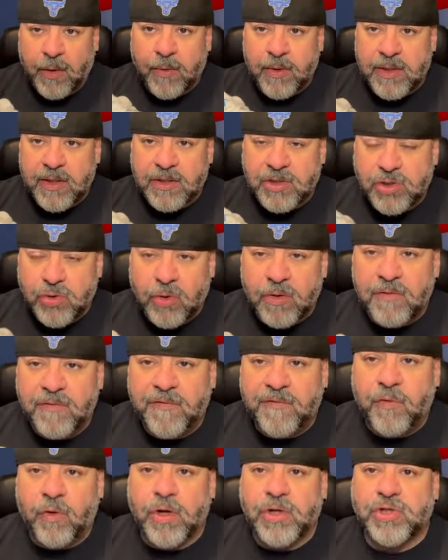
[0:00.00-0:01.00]
When the Jordan
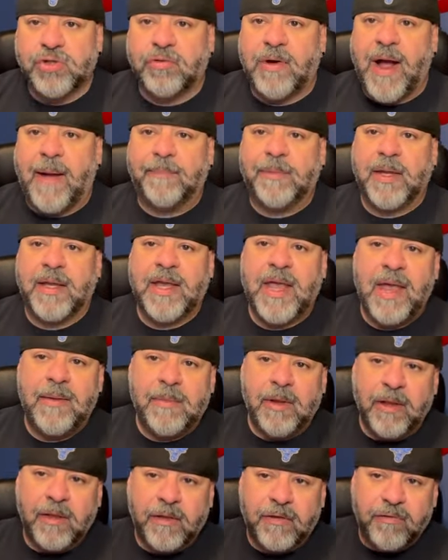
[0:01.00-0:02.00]
4 dropped, it
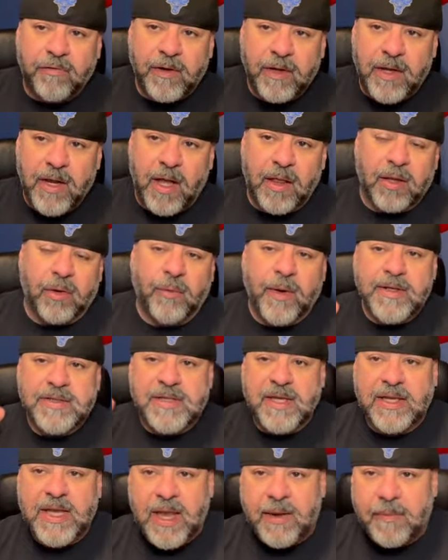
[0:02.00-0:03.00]
came in three colorways.
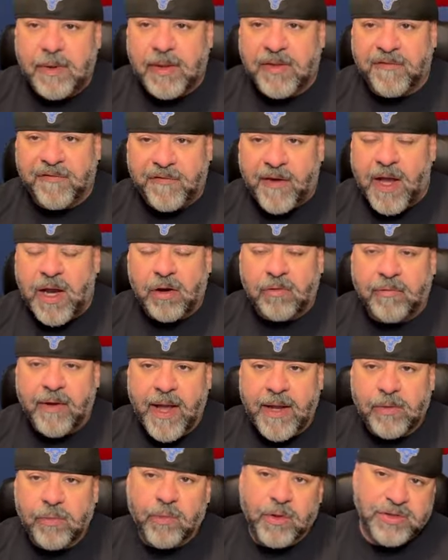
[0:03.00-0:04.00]
It came in the Fire
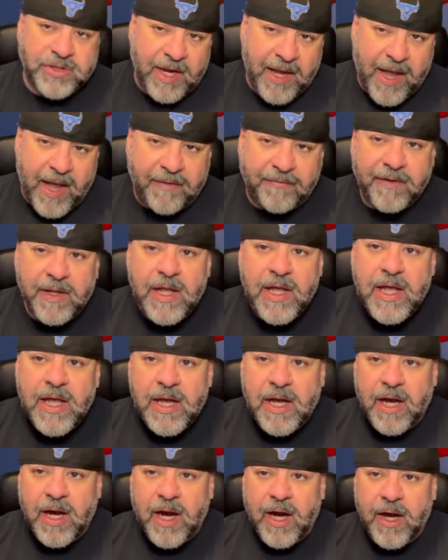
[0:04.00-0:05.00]
Red, which I have,
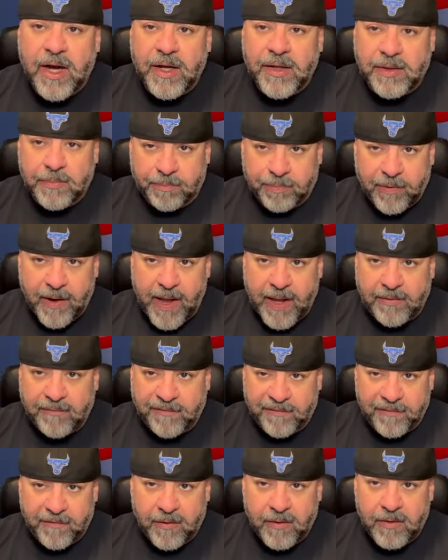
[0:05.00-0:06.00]
the Bread,
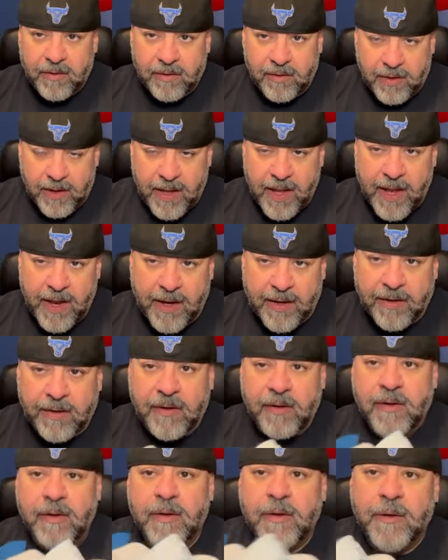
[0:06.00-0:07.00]

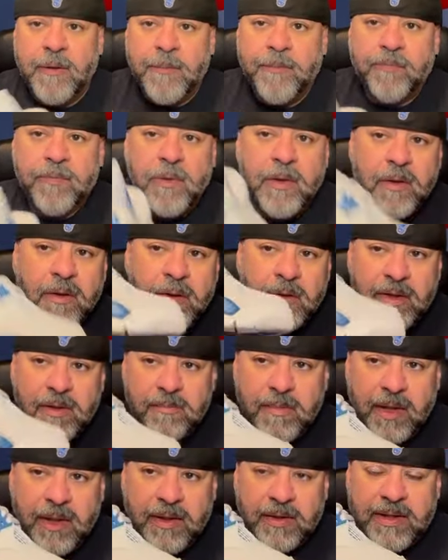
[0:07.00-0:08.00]
and the
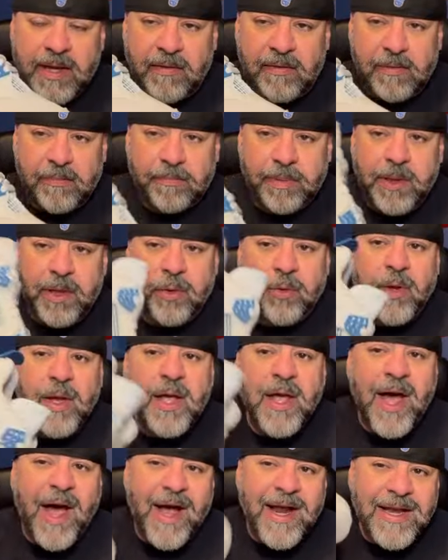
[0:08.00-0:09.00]
Military Blue.
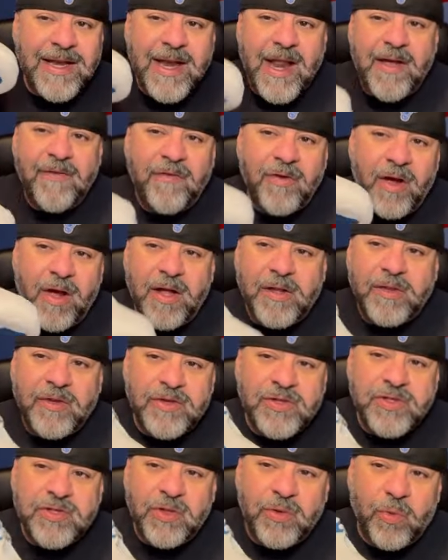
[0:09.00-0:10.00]
I never
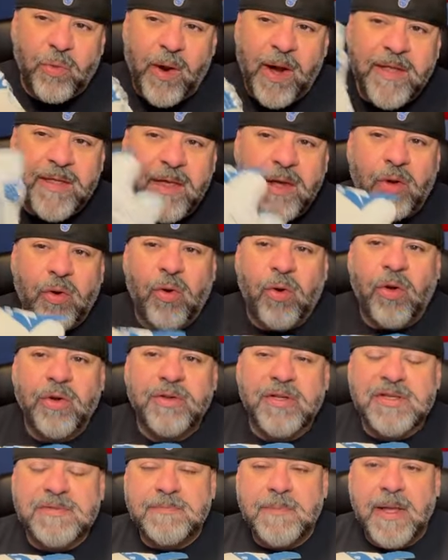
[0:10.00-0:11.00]
understood why they called
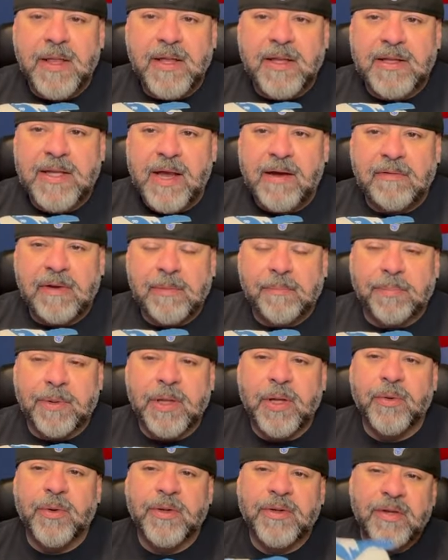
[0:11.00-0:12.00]
this Military
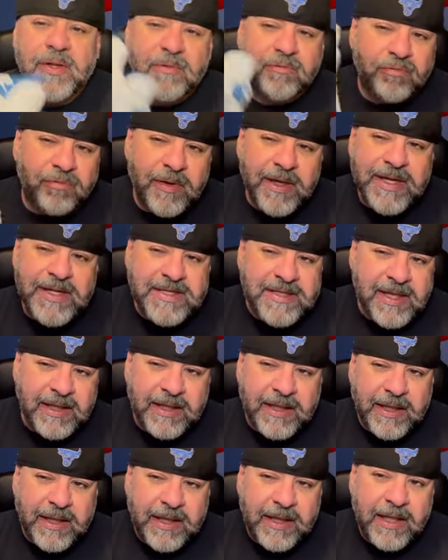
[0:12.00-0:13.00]
Blue until
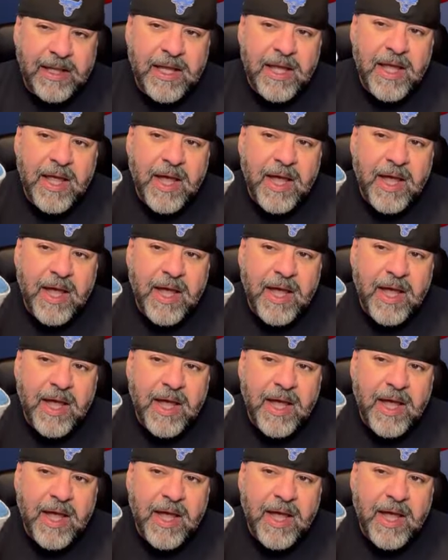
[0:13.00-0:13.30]
recently.